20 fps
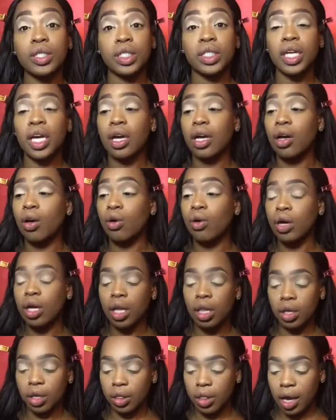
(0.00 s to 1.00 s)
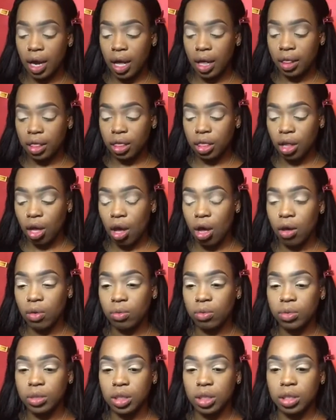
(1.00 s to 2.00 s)
is that gold color that I thought
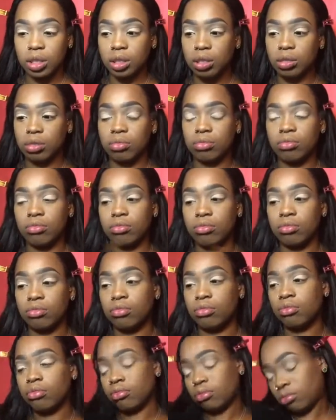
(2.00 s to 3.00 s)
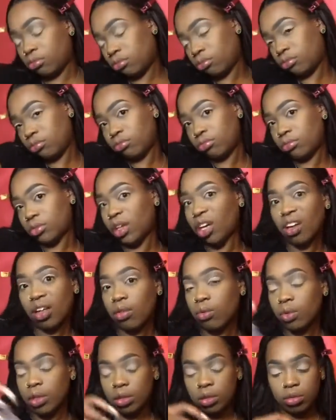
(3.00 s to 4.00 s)
was the other
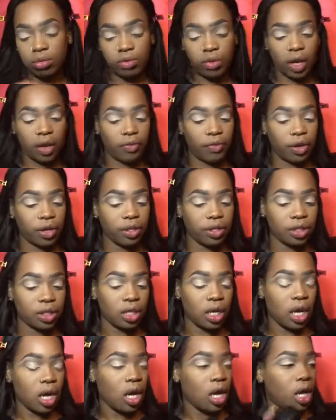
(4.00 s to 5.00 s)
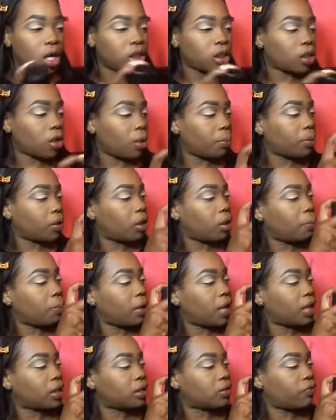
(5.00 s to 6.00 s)
one at first. So I'm going to
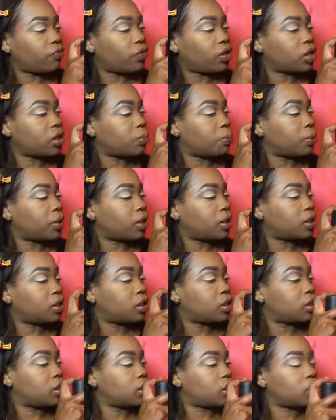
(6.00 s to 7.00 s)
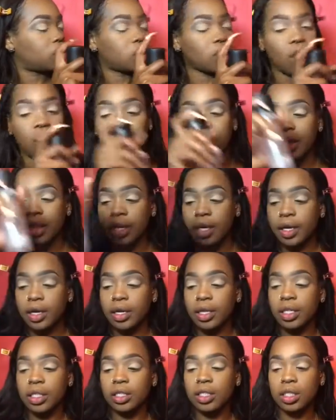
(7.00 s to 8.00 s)
apply some Fix Plus just on
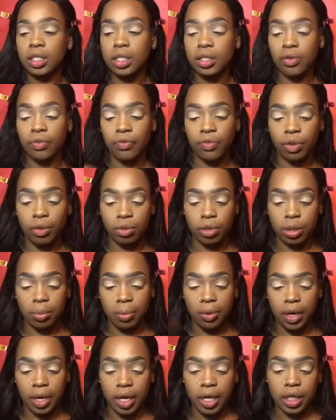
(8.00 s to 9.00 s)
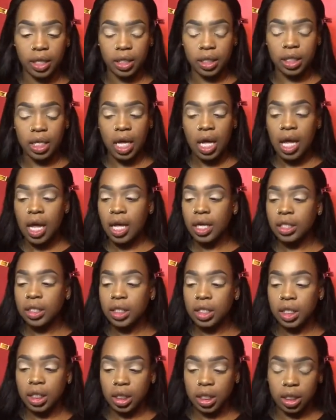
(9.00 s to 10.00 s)
there, just a few sprays,
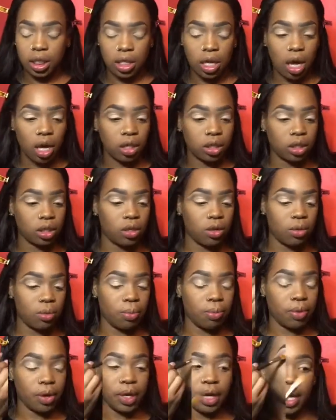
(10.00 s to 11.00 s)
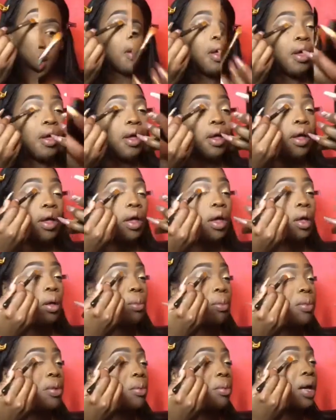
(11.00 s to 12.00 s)
just to also bring out that
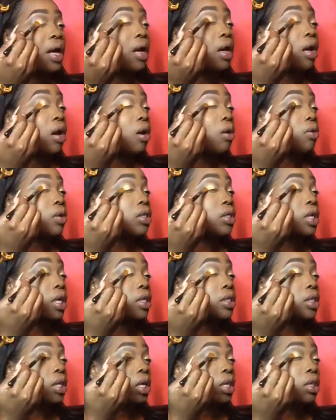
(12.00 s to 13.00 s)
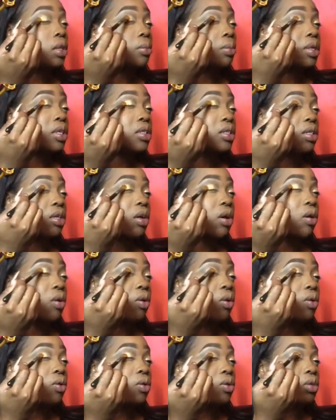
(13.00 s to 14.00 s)
gold. But MAC always has like the best
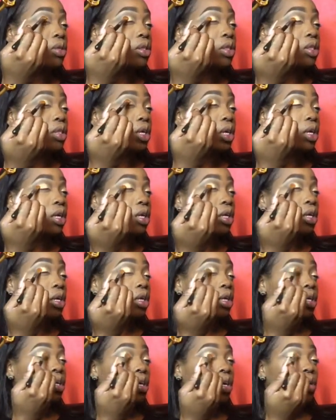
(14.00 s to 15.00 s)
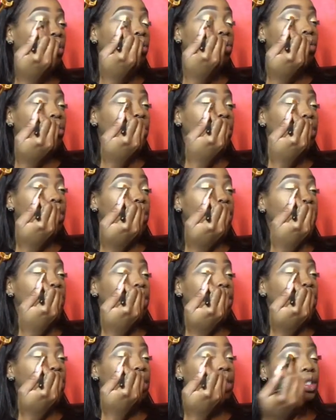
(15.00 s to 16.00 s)
golds. Like gold, it
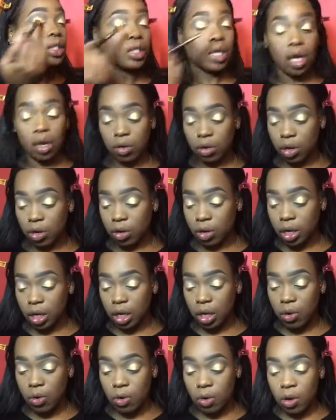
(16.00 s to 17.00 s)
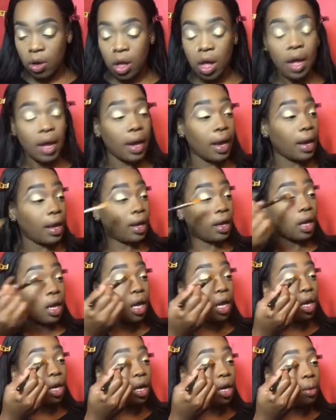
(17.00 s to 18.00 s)
just doesn't, I don't know, and a
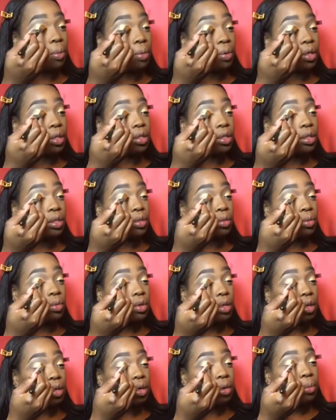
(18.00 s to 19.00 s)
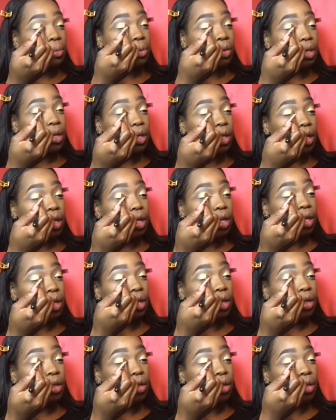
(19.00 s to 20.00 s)
lot of companies as well, but
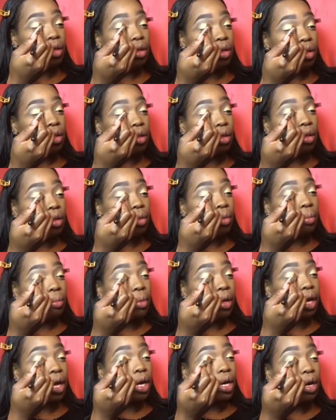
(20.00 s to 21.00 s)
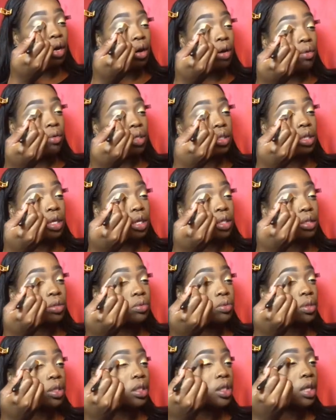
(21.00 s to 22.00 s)
MAC always has
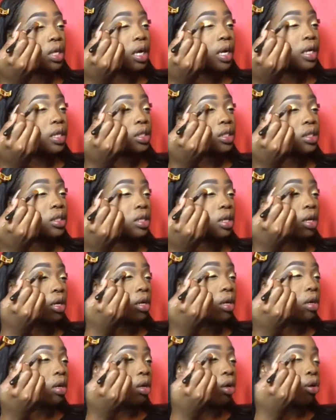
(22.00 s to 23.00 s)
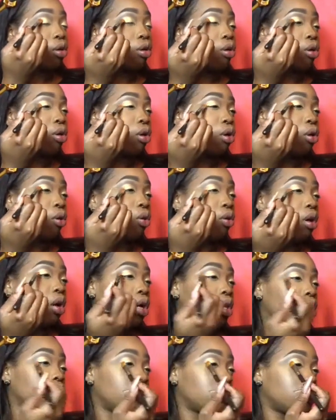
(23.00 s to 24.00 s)
really nice gold
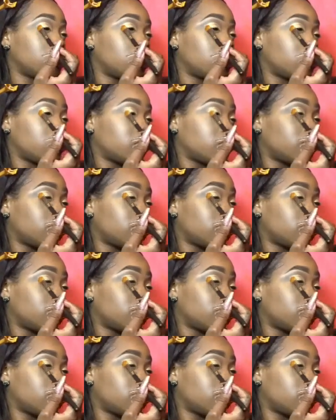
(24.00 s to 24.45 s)
colors.